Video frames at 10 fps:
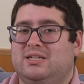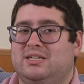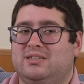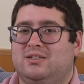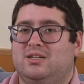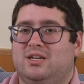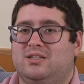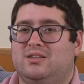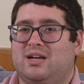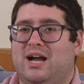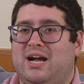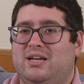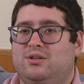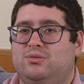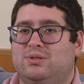and and the guy
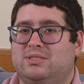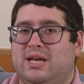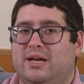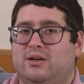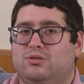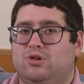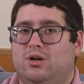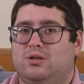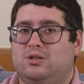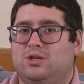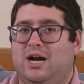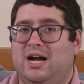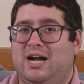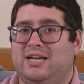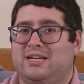who was like drunk or
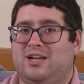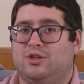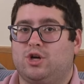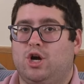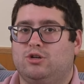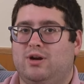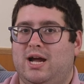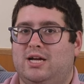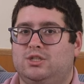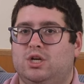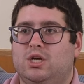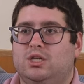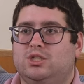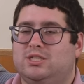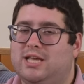high and got in the car crash.
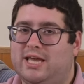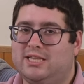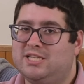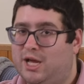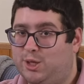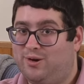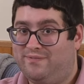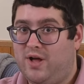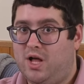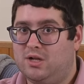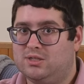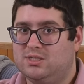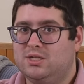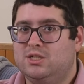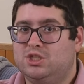She's like, "It's not your fault."
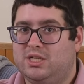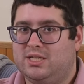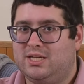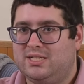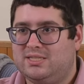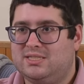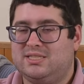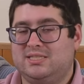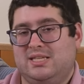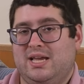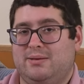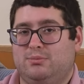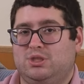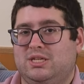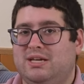She kisses him.
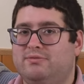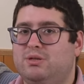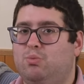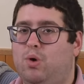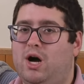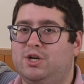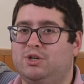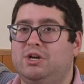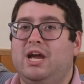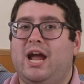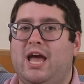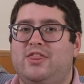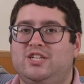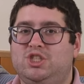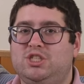She gives him water, and
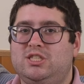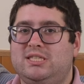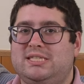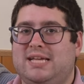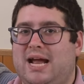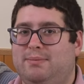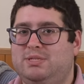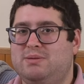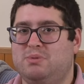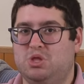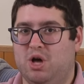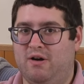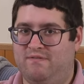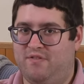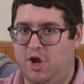then she stabs him in the
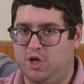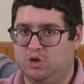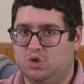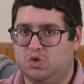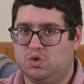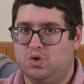face.